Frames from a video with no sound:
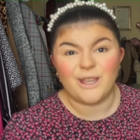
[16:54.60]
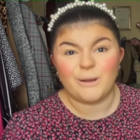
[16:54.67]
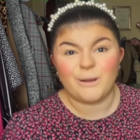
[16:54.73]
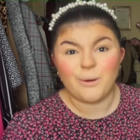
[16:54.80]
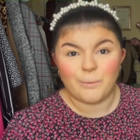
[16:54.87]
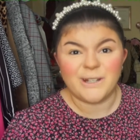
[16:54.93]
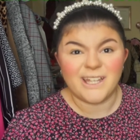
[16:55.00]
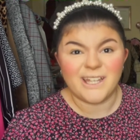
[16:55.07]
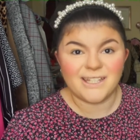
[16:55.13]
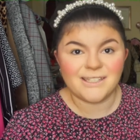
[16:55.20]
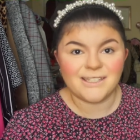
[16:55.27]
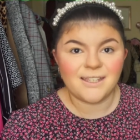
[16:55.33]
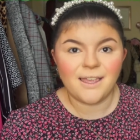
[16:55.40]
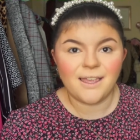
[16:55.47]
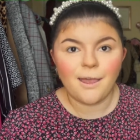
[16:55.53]
a proper nerd,
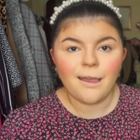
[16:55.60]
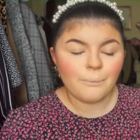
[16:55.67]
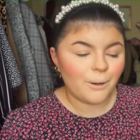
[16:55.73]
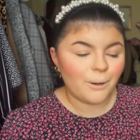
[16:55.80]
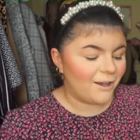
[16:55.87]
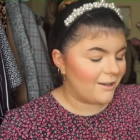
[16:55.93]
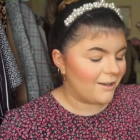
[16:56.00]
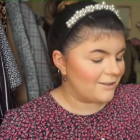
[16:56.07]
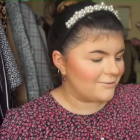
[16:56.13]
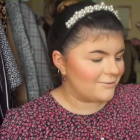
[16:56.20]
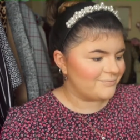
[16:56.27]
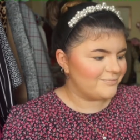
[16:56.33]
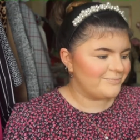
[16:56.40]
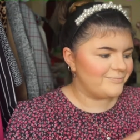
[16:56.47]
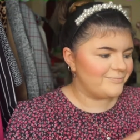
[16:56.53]
but
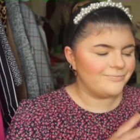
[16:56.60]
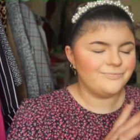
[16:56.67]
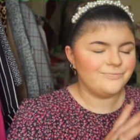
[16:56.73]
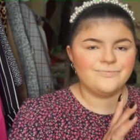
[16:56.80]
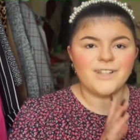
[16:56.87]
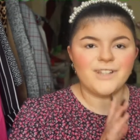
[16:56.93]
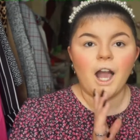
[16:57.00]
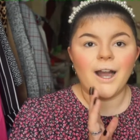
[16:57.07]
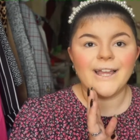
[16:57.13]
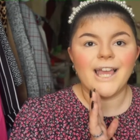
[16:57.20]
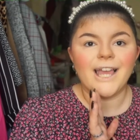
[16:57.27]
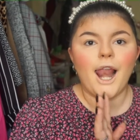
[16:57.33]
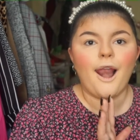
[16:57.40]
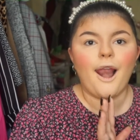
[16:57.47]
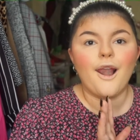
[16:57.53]
I
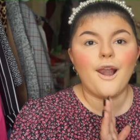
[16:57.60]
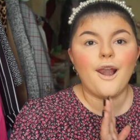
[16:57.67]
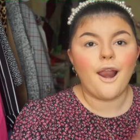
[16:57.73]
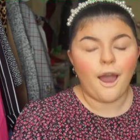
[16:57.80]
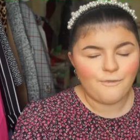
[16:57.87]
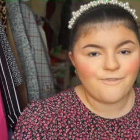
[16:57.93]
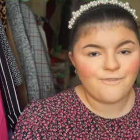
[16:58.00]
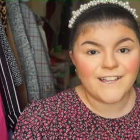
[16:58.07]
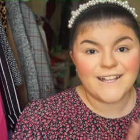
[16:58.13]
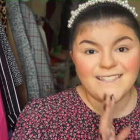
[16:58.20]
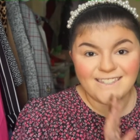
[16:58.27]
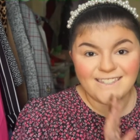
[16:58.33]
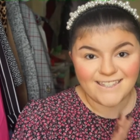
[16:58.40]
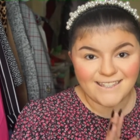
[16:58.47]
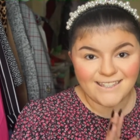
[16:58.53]
love
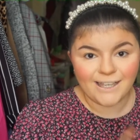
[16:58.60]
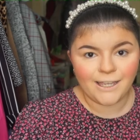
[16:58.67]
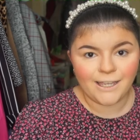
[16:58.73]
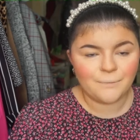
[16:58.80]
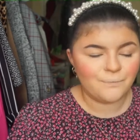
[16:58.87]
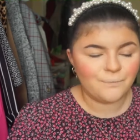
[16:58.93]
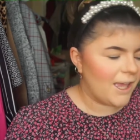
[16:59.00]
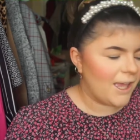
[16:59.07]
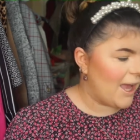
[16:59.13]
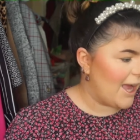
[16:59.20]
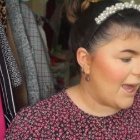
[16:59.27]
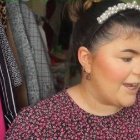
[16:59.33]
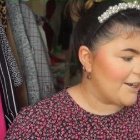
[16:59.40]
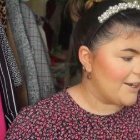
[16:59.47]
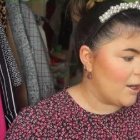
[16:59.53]
Disney
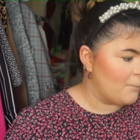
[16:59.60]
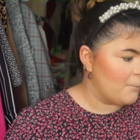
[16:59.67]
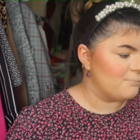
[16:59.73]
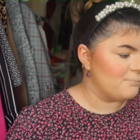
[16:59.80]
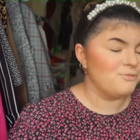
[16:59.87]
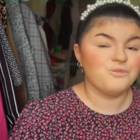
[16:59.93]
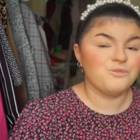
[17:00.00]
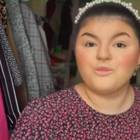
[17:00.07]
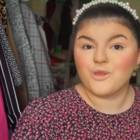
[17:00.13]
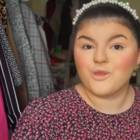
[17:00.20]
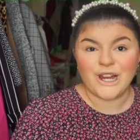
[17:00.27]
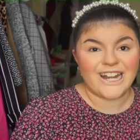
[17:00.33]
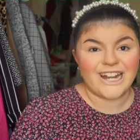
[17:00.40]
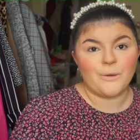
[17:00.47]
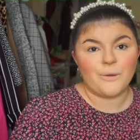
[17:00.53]
and I'm
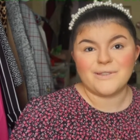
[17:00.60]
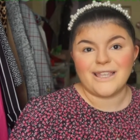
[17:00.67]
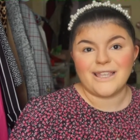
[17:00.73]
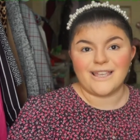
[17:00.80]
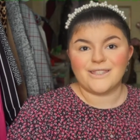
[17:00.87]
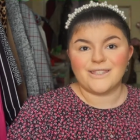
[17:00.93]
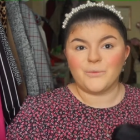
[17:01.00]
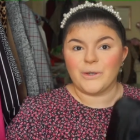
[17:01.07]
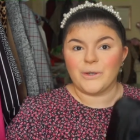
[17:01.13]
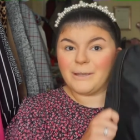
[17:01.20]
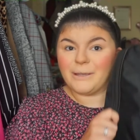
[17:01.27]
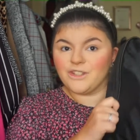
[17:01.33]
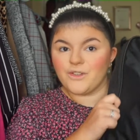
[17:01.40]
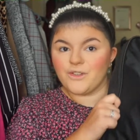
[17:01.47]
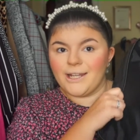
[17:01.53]
really obsessed with pin
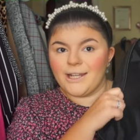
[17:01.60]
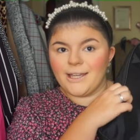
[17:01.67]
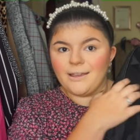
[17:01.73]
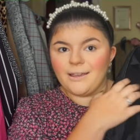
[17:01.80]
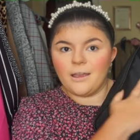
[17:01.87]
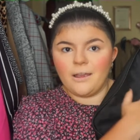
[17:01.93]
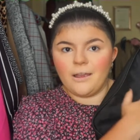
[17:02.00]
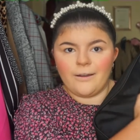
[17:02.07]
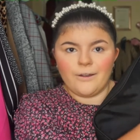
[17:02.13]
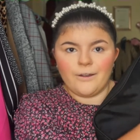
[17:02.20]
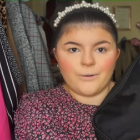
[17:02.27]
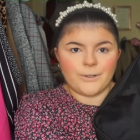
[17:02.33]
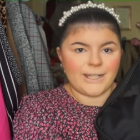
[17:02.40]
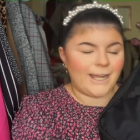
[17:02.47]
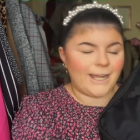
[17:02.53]
trading. I
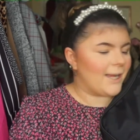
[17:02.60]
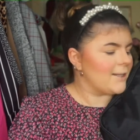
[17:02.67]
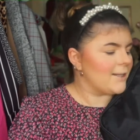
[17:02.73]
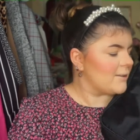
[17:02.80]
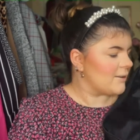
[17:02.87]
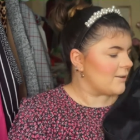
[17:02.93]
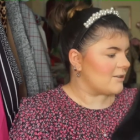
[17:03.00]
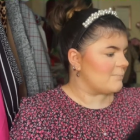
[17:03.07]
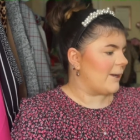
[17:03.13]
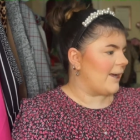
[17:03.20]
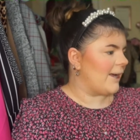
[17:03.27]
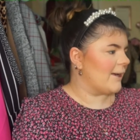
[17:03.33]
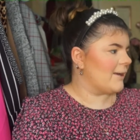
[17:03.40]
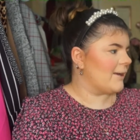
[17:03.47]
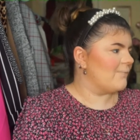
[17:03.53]
already had this bag.